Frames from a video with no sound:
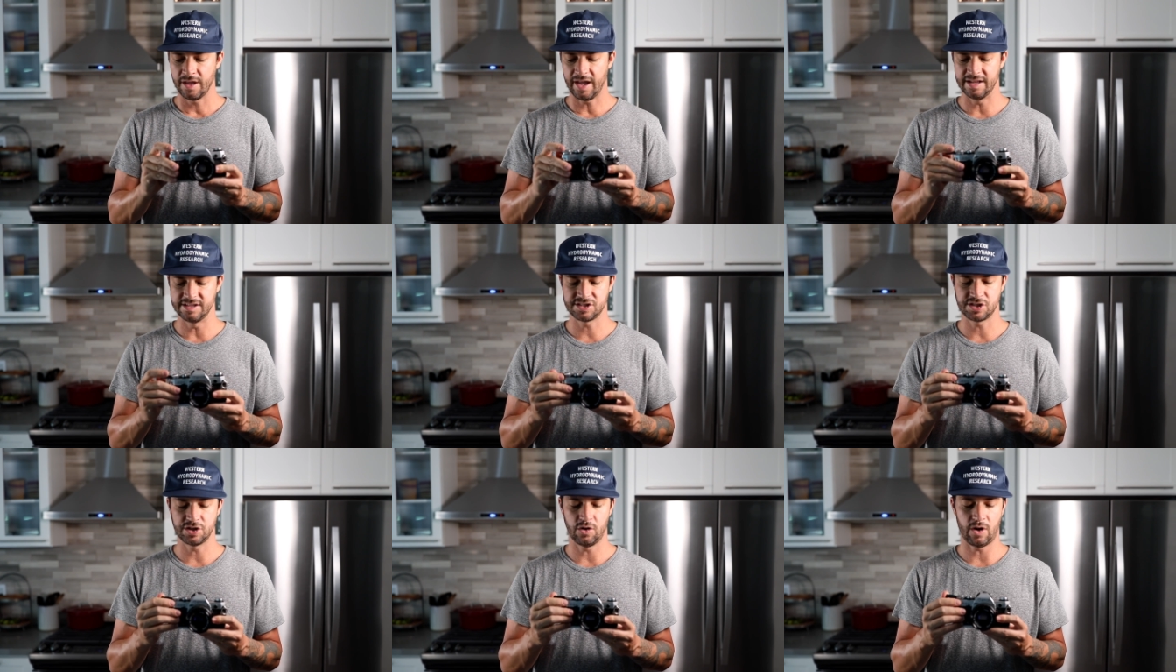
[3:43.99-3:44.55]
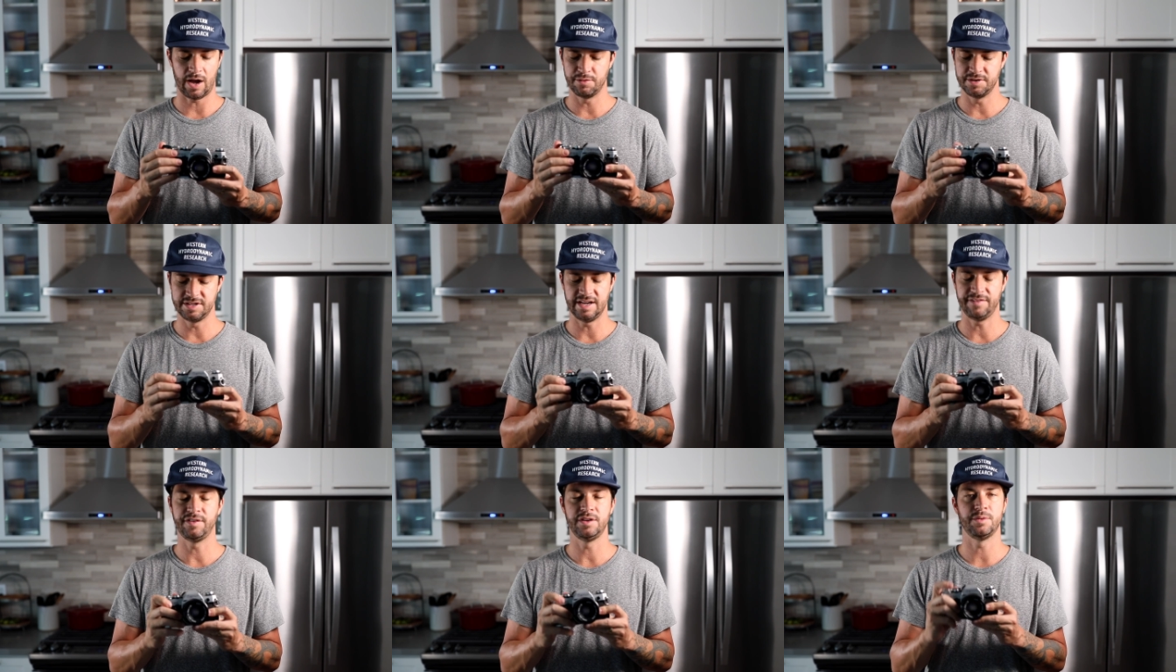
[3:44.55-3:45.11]
And so I would
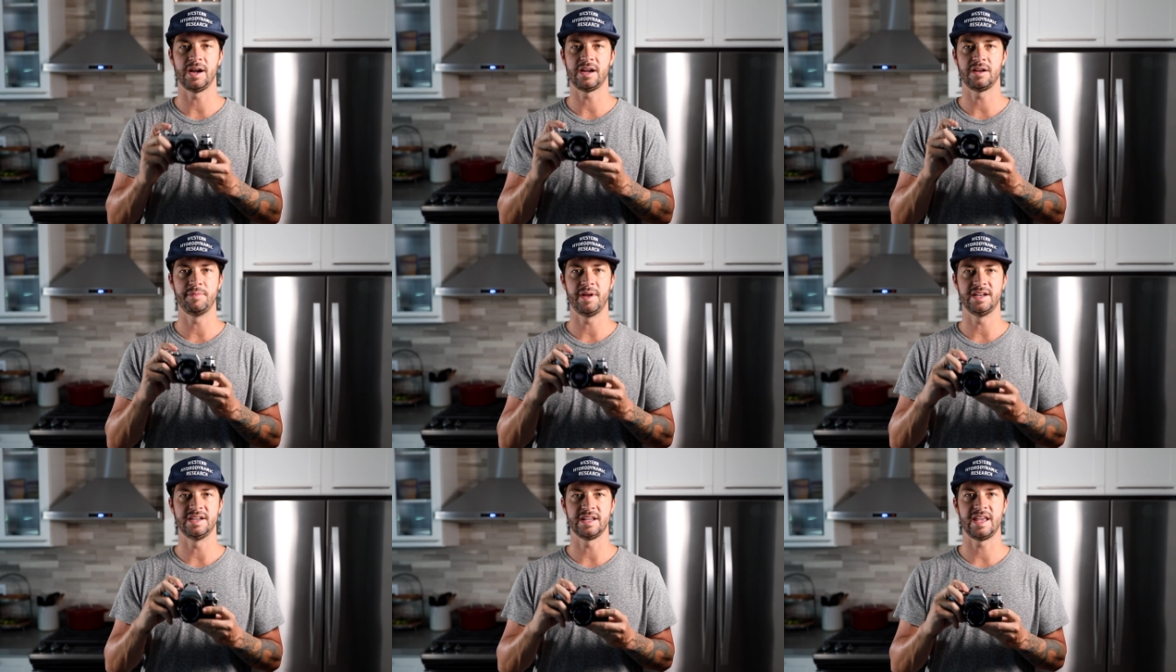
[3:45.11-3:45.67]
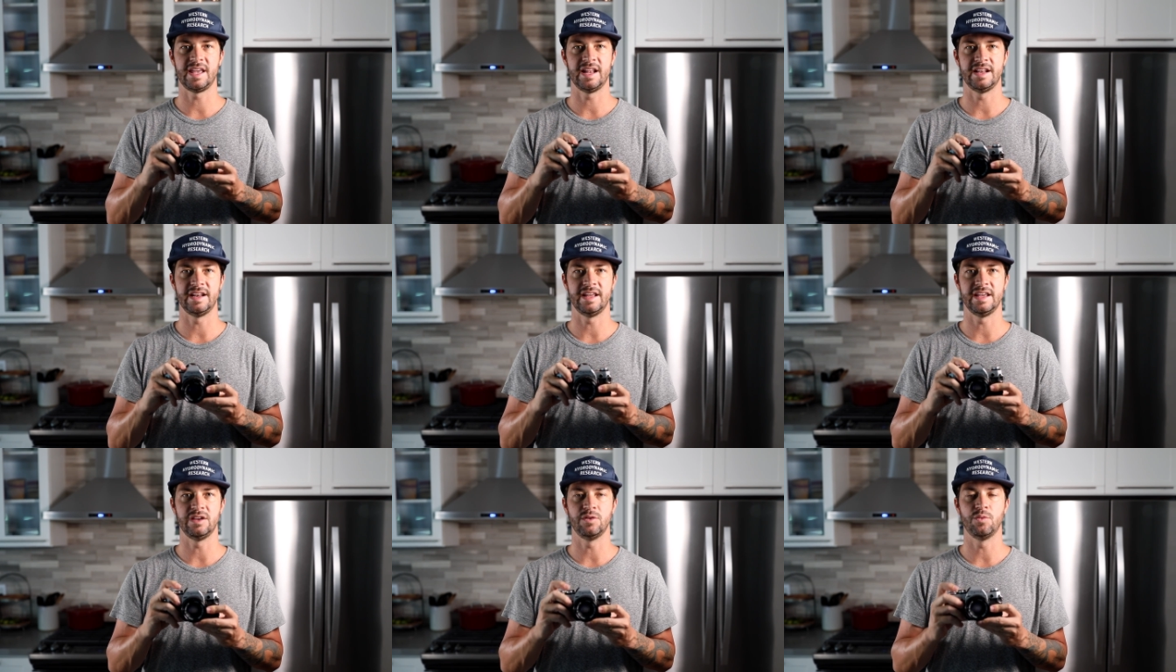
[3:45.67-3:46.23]
definitely recommend a Canon
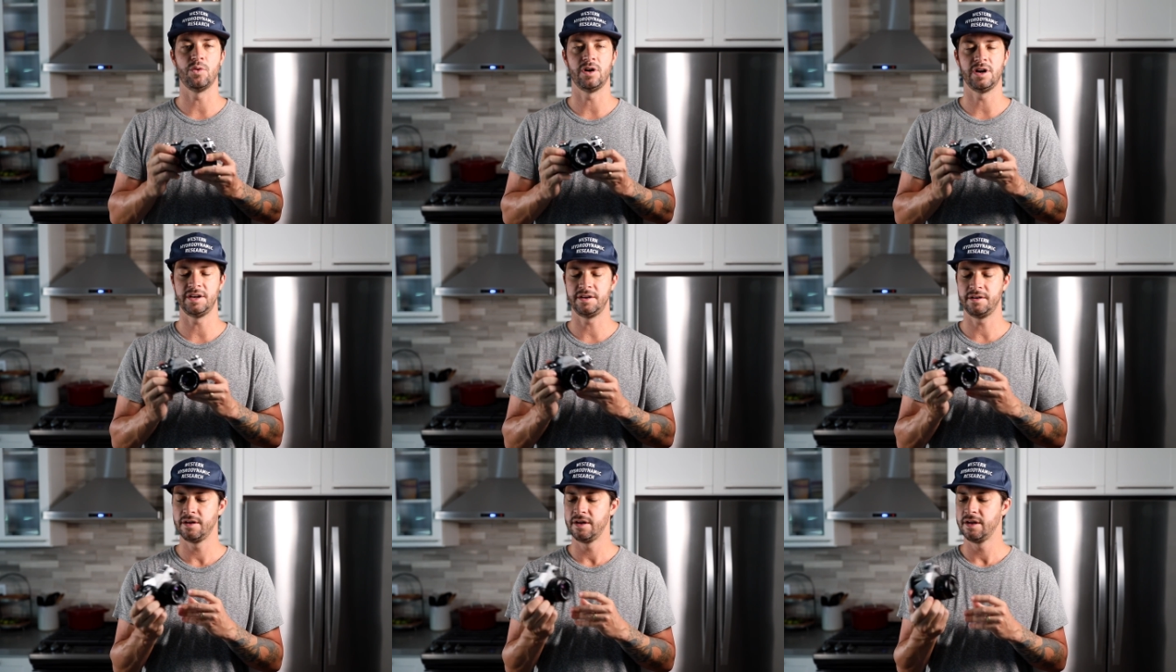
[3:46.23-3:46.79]
AE-1.